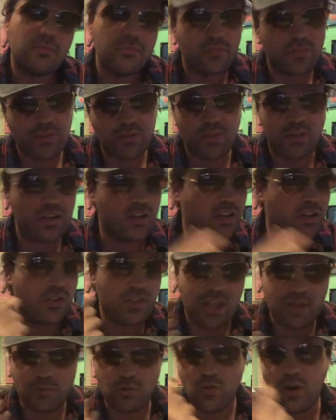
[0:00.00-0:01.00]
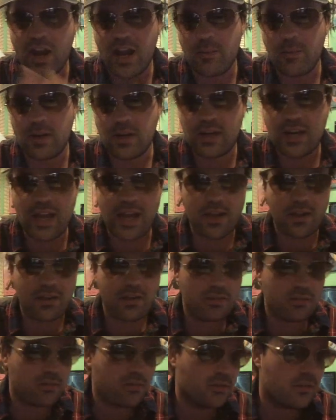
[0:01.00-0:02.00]
if you didn't hear that, I'm cracking my
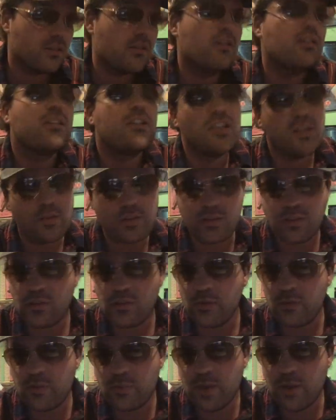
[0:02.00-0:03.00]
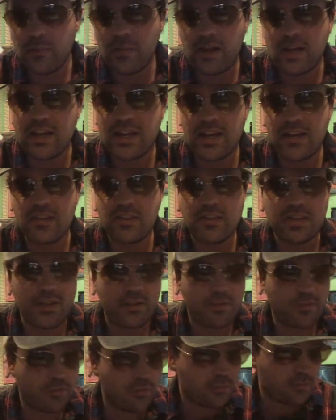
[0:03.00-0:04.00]
neck because this film is making my neck
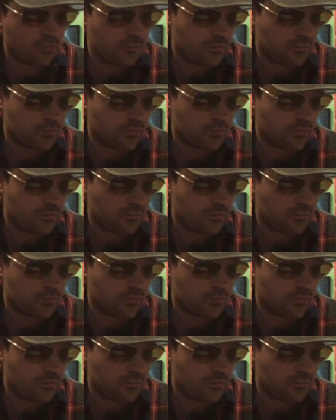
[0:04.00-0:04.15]
stiff.